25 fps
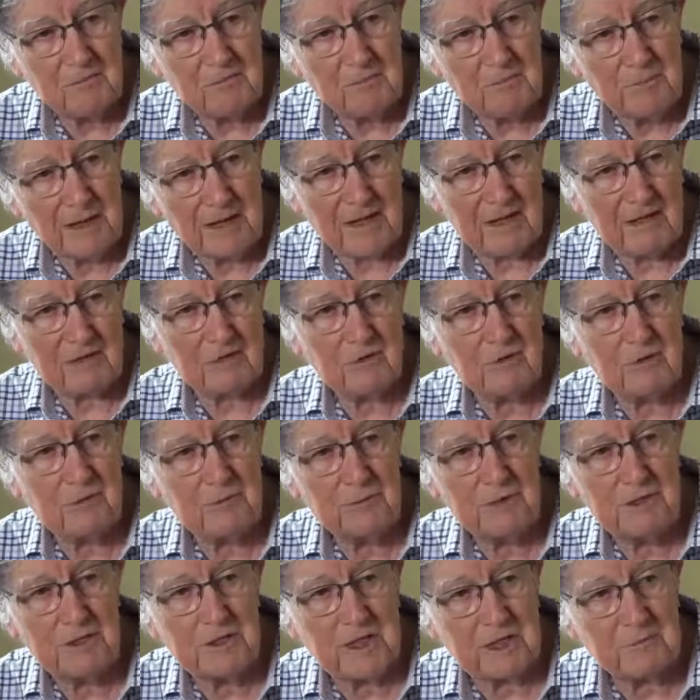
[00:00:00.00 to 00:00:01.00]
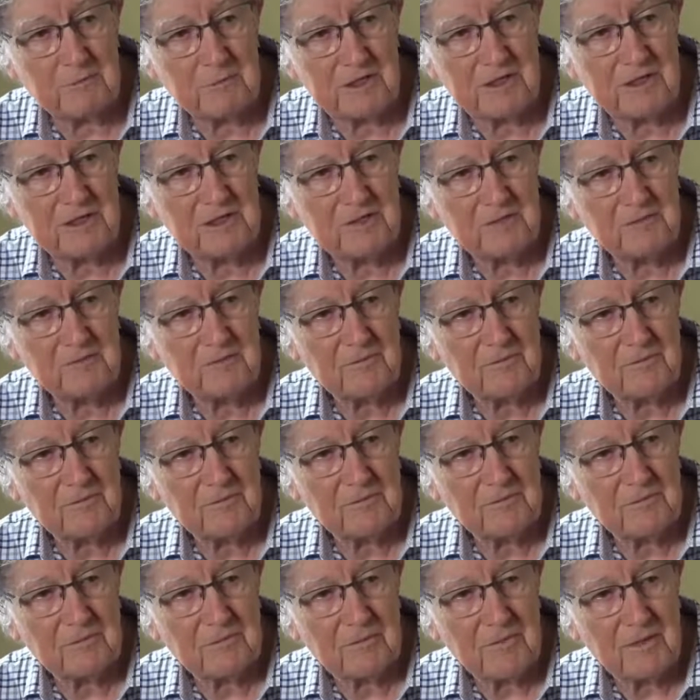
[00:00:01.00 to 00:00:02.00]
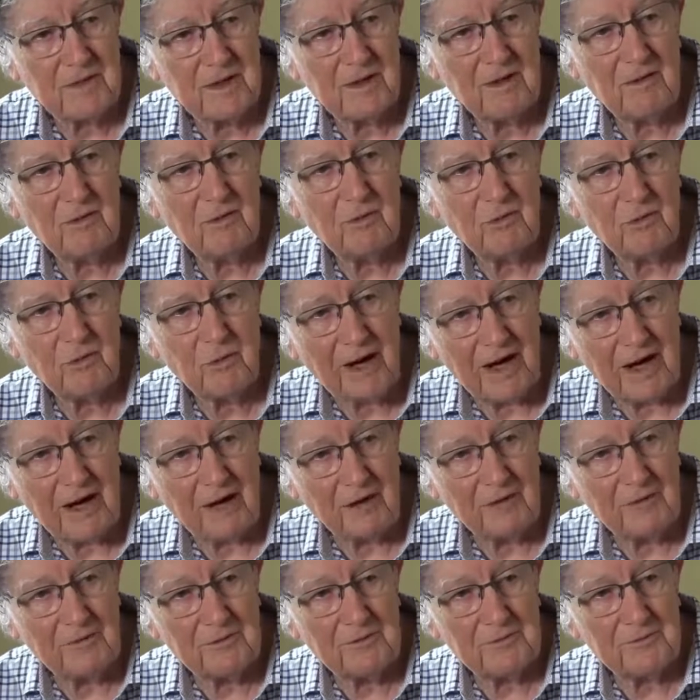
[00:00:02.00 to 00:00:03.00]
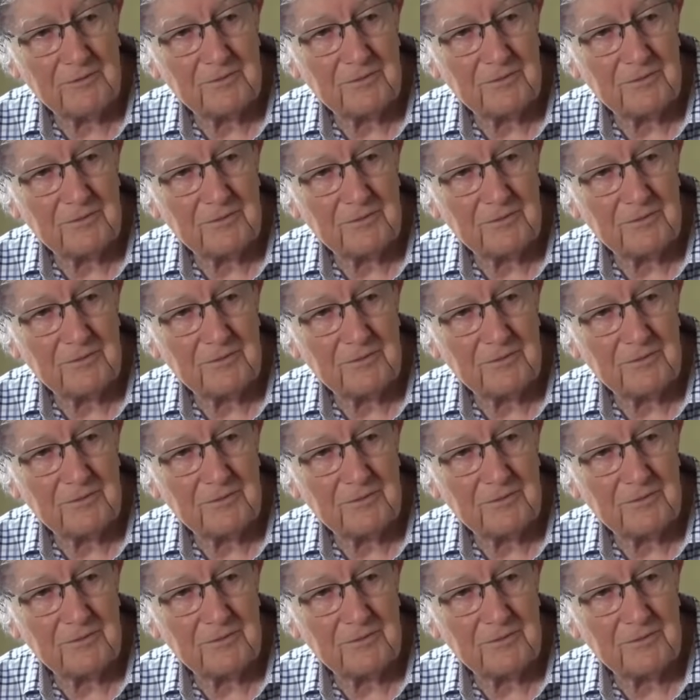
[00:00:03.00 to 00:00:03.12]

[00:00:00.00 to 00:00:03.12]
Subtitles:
battle group ships. Wow,